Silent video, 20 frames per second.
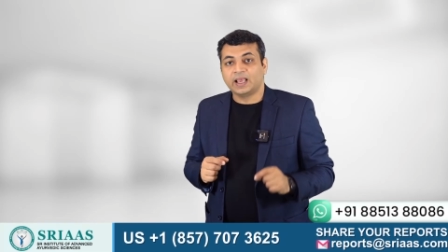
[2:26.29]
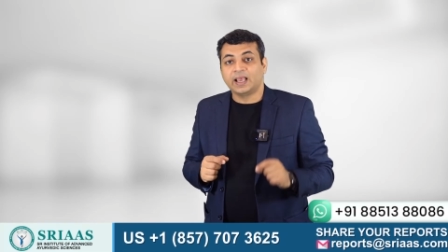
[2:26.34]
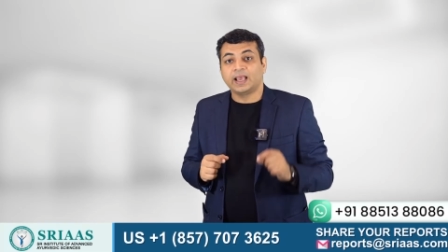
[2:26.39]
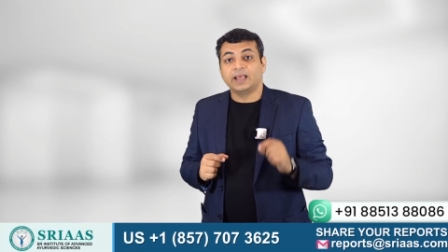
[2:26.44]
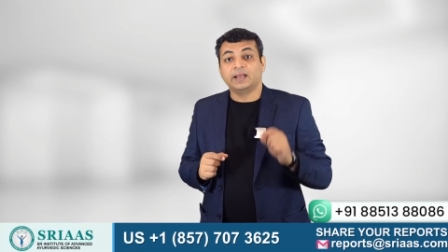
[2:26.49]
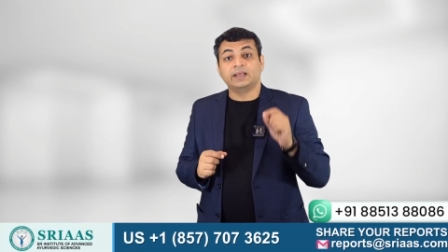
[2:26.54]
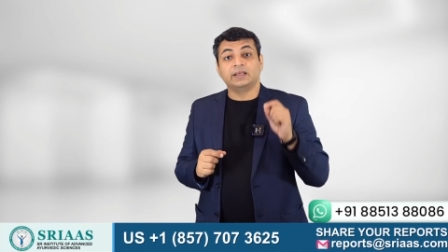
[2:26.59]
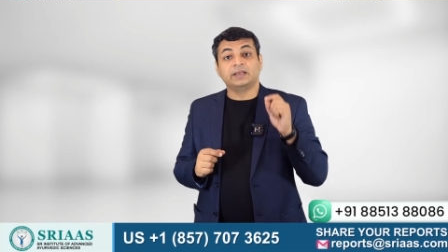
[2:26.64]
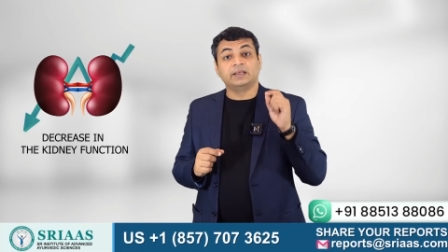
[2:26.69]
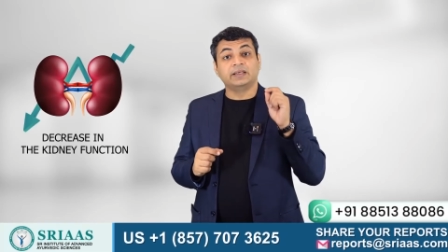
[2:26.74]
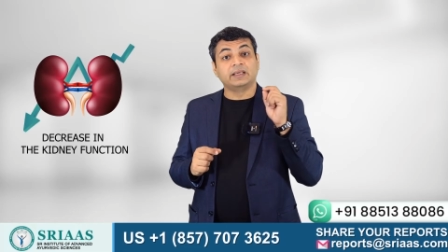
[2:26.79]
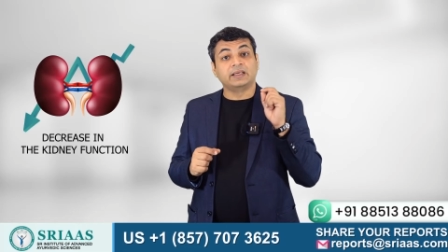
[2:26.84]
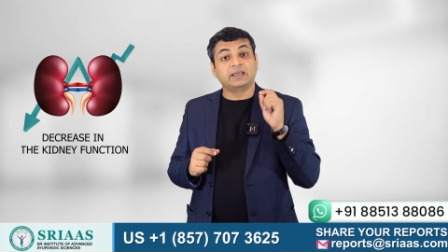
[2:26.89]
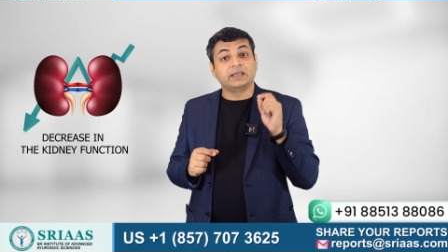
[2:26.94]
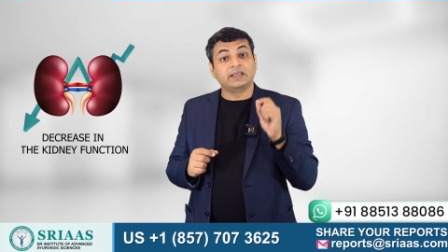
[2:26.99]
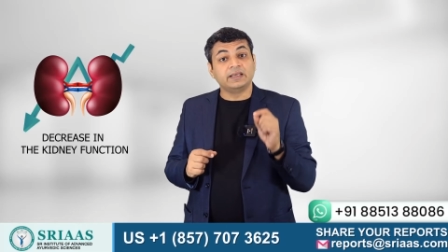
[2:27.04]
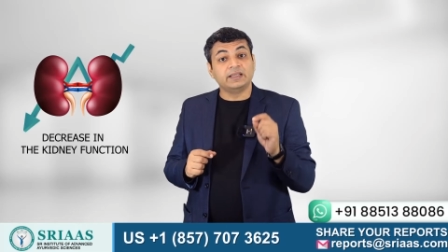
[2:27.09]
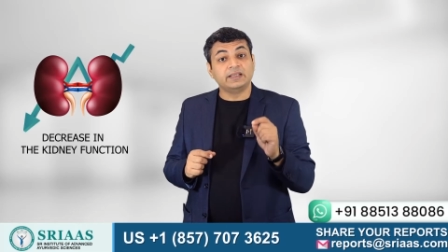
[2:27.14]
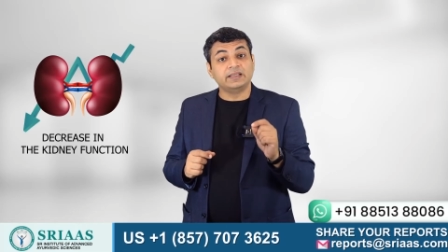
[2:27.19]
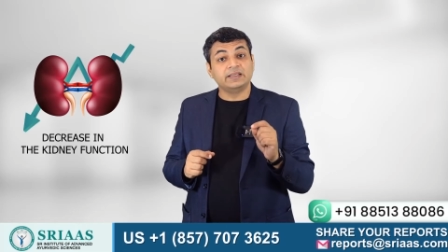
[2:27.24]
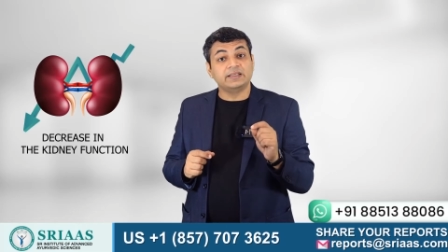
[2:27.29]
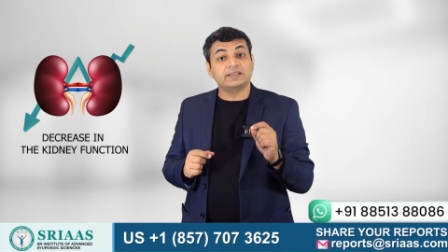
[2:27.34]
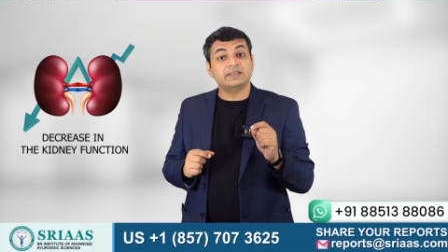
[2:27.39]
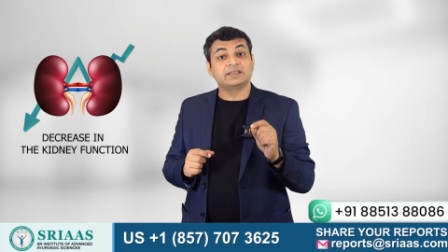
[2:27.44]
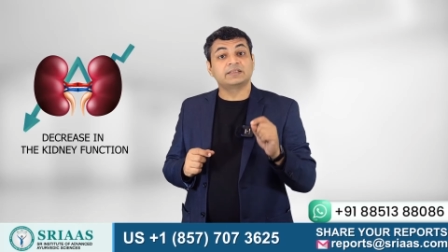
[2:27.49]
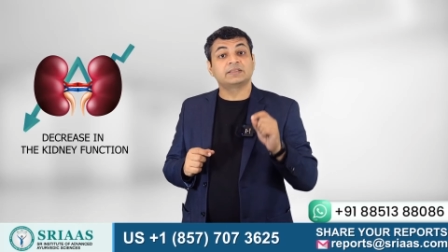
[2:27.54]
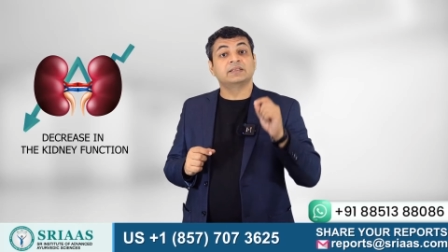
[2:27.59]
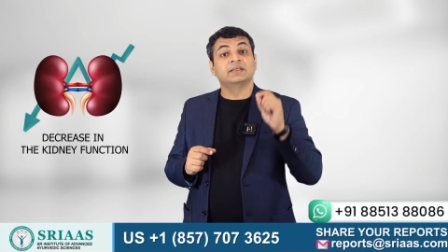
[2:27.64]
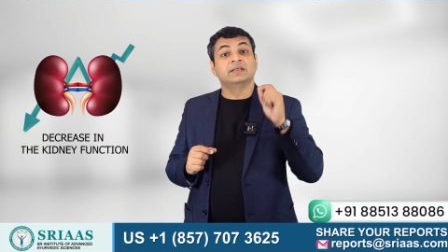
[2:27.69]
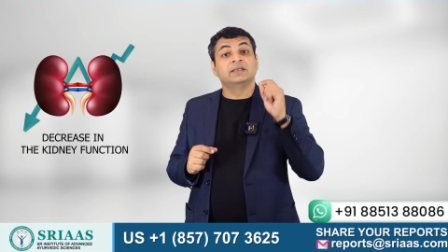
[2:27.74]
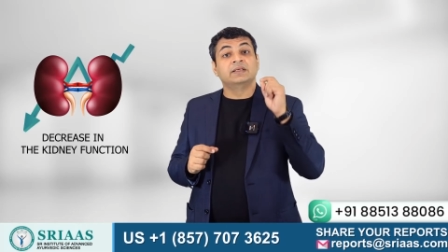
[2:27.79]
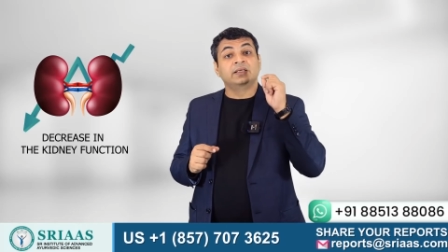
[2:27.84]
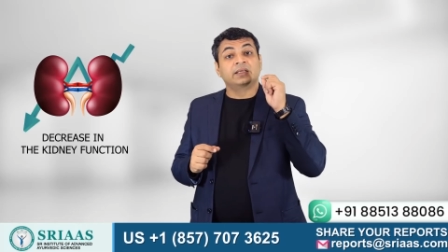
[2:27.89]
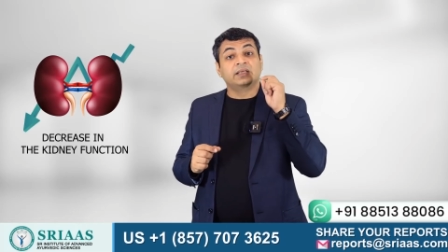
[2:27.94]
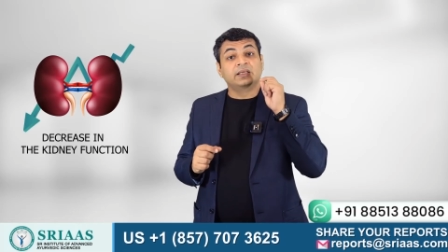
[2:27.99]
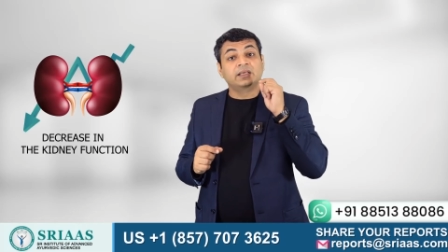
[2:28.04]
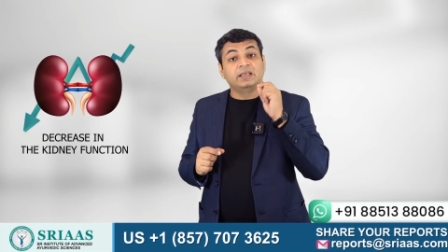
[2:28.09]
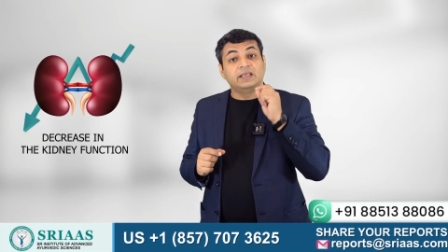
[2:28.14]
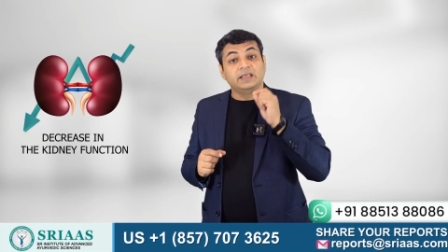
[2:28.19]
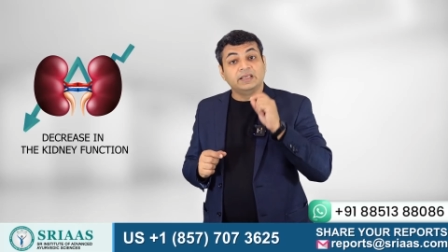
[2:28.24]
and decrease
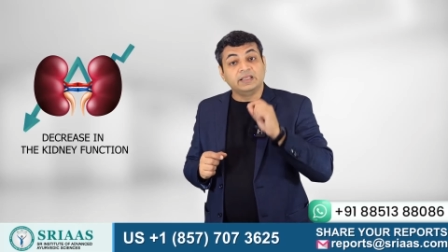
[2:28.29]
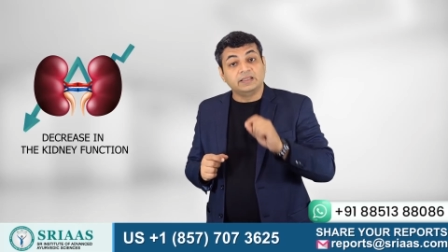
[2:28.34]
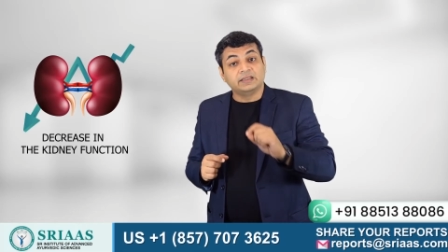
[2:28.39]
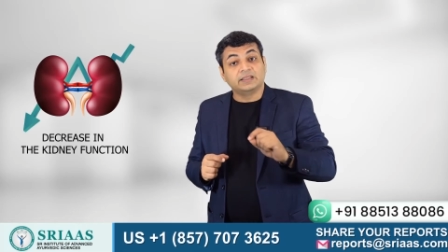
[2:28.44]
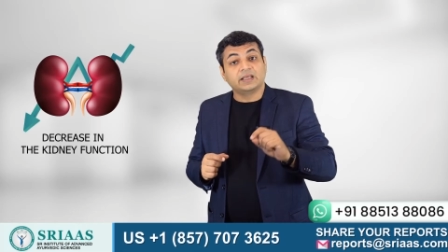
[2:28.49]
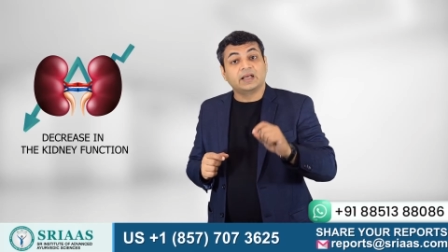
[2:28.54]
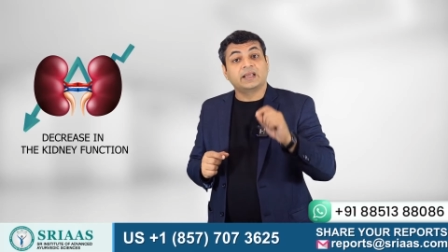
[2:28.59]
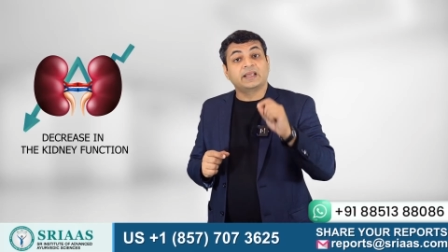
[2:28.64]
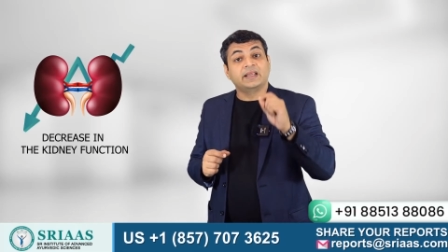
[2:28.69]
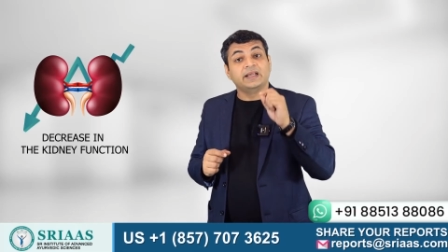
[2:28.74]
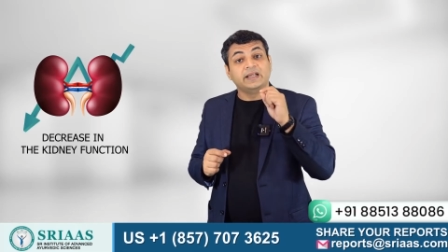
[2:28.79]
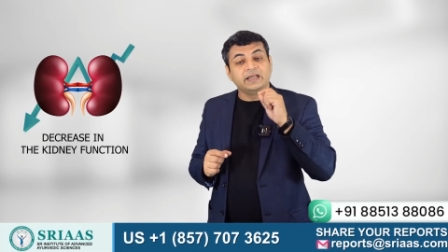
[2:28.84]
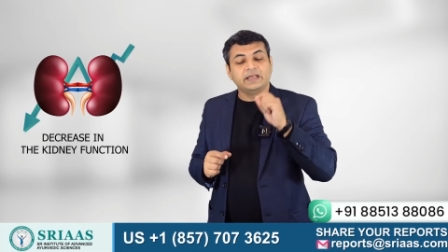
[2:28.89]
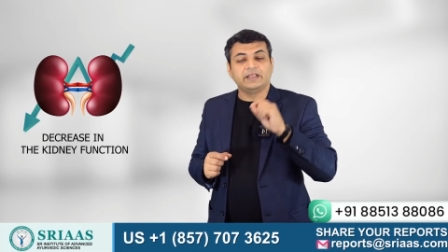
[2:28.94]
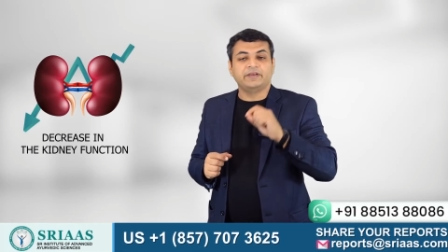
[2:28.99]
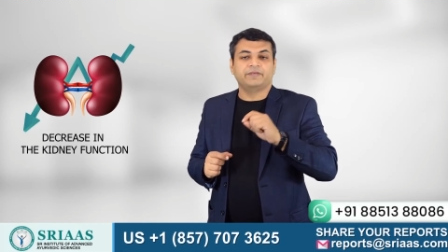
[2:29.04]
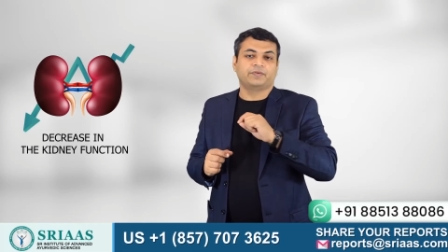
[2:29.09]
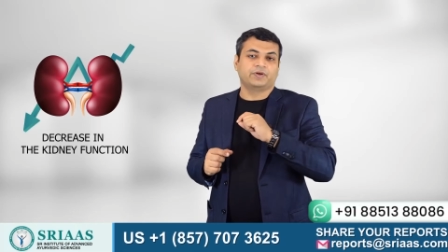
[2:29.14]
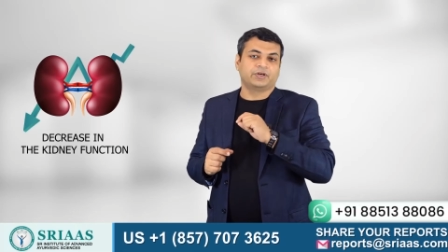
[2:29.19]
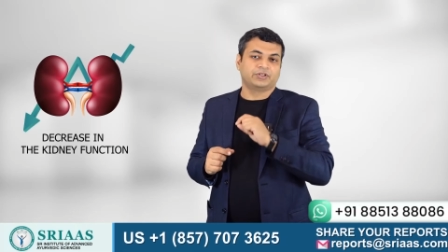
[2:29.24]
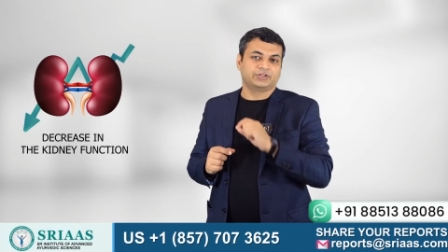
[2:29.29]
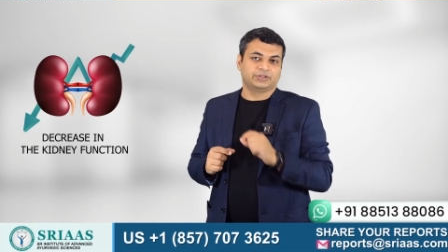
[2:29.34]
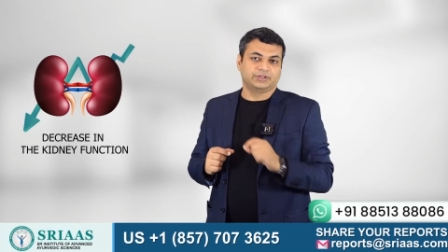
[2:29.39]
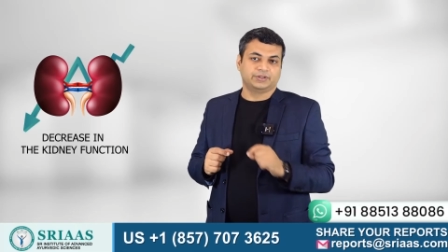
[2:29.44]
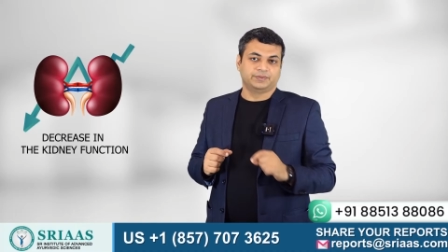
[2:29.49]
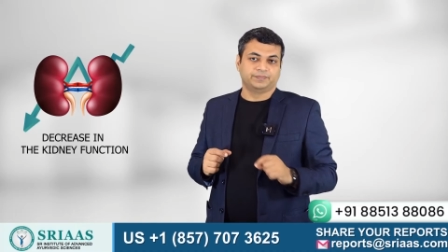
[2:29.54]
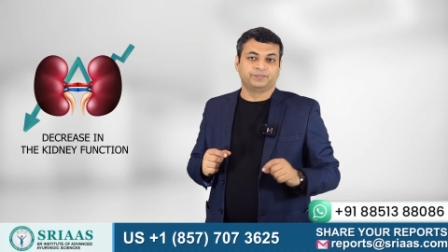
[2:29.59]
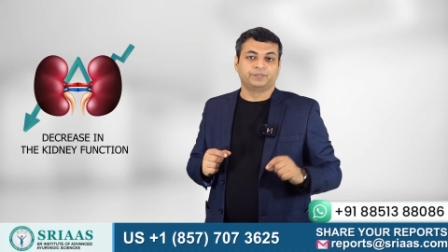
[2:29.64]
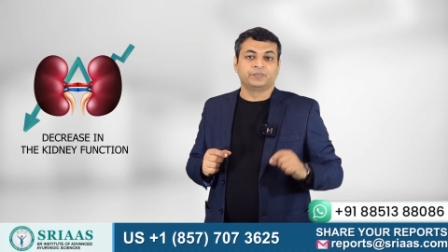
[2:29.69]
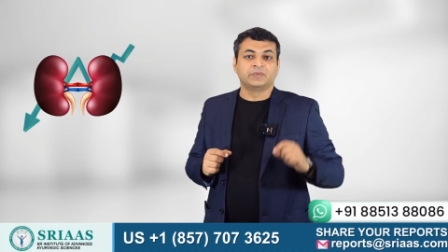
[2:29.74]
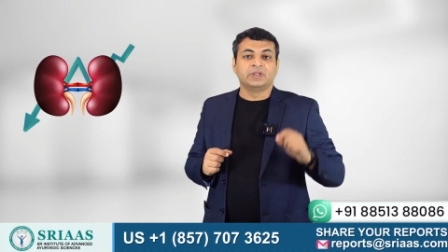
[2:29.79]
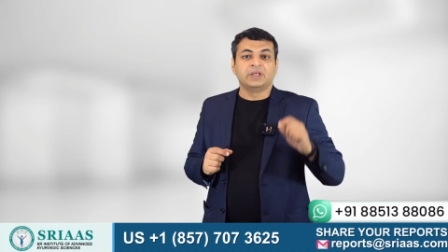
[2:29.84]
in the kidney function.